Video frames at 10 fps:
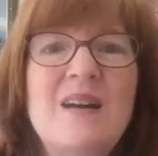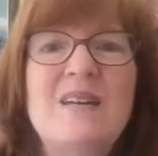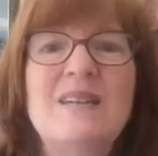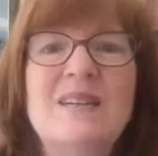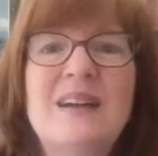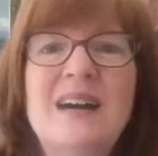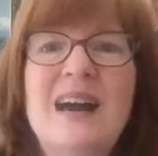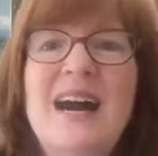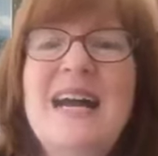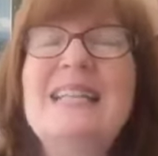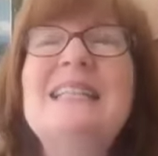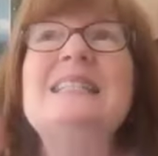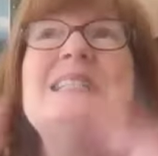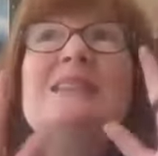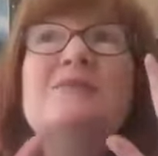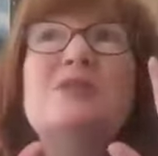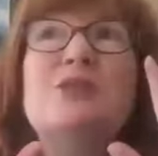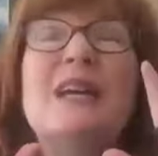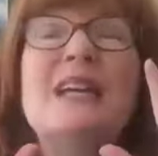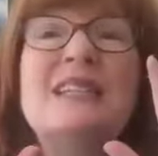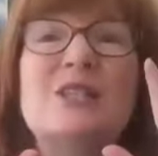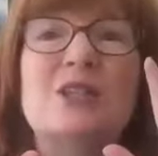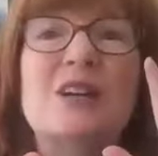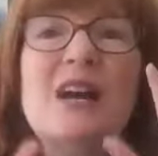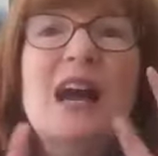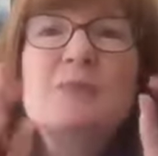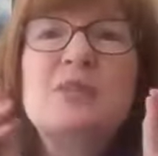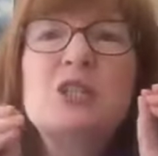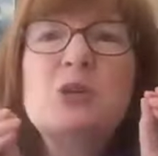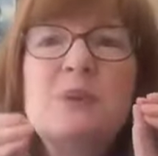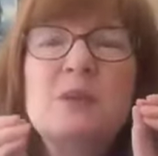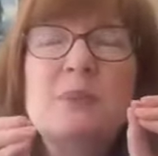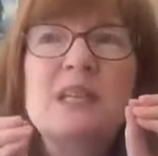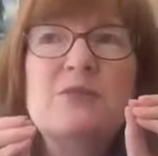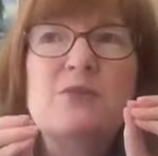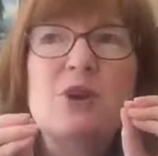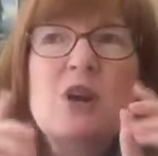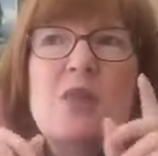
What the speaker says: Oh, I love your answer. I'm such a big believer